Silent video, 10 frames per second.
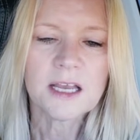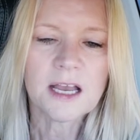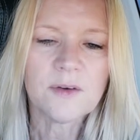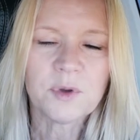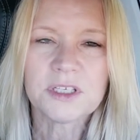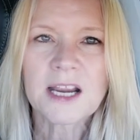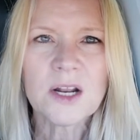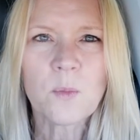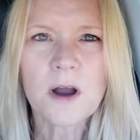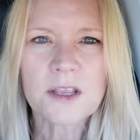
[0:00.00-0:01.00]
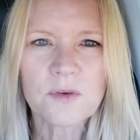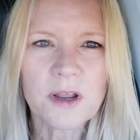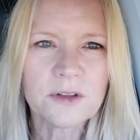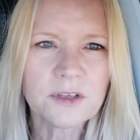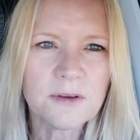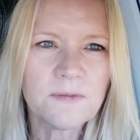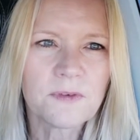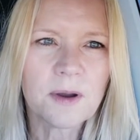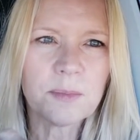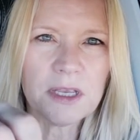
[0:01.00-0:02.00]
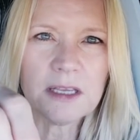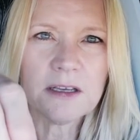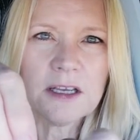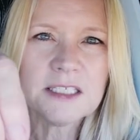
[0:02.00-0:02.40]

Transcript: I've been kind of walking around looking frumpy.